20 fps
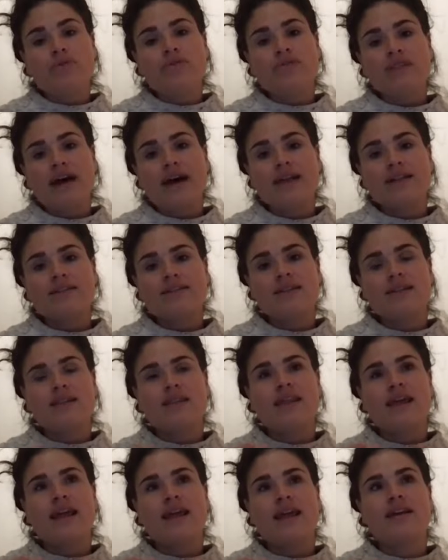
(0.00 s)
that,
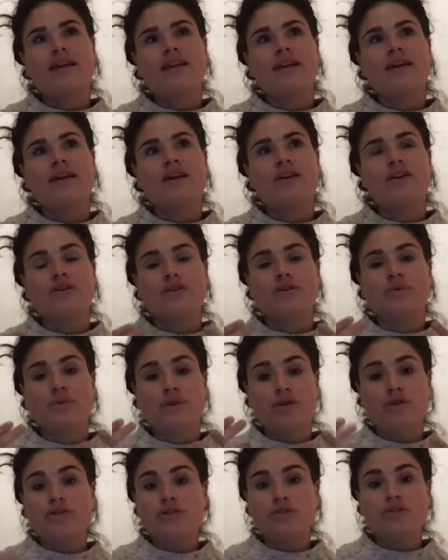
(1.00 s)
then you
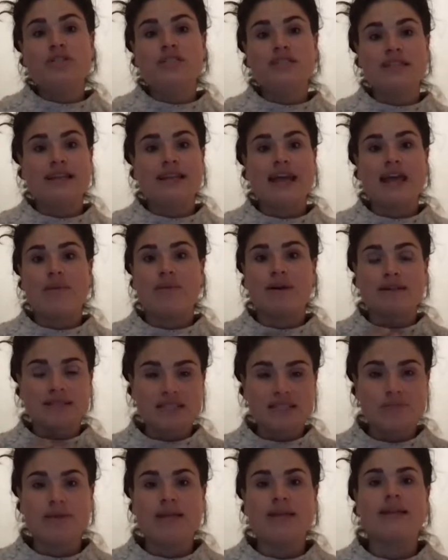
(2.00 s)
do see labor
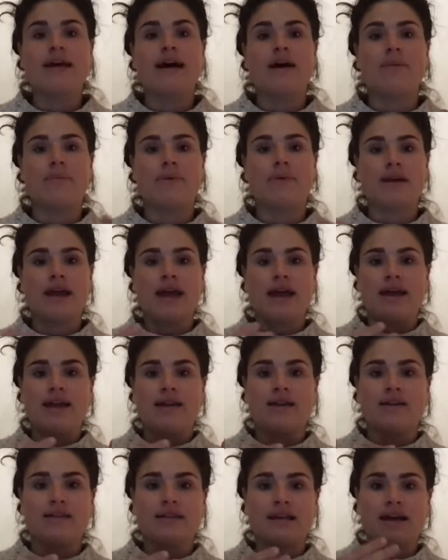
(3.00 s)
speed up
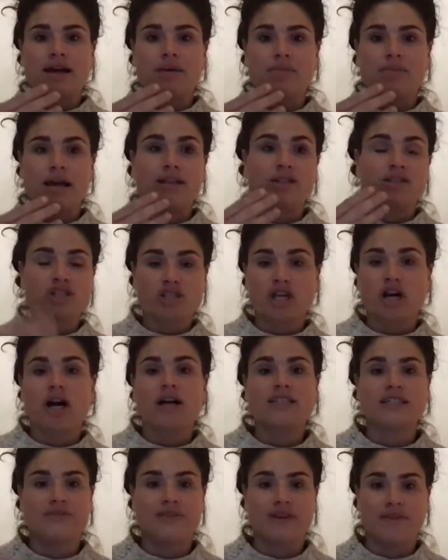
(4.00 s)
and
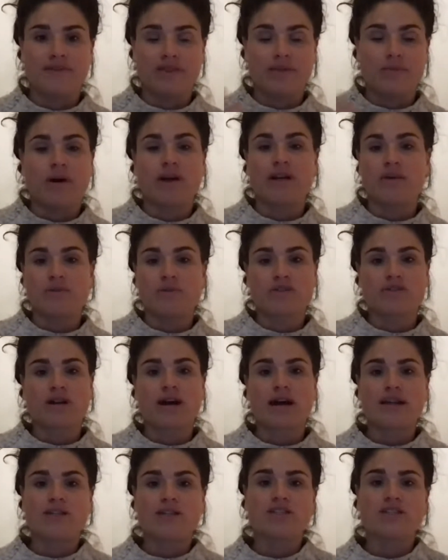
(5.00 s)
start if the body was
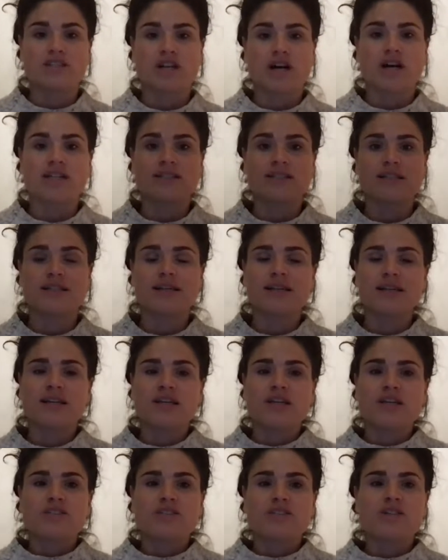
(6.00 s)
trying to start it.
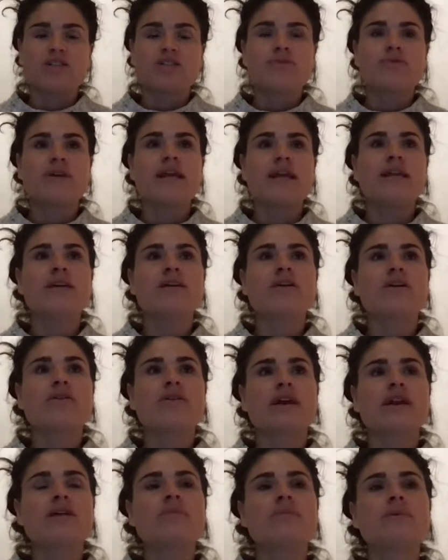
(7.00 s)
So it's a really
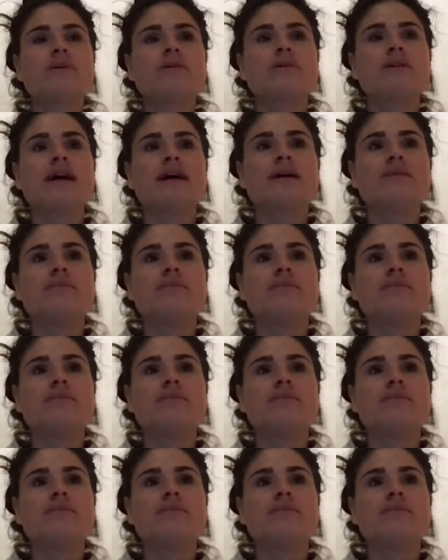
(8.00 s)
incredible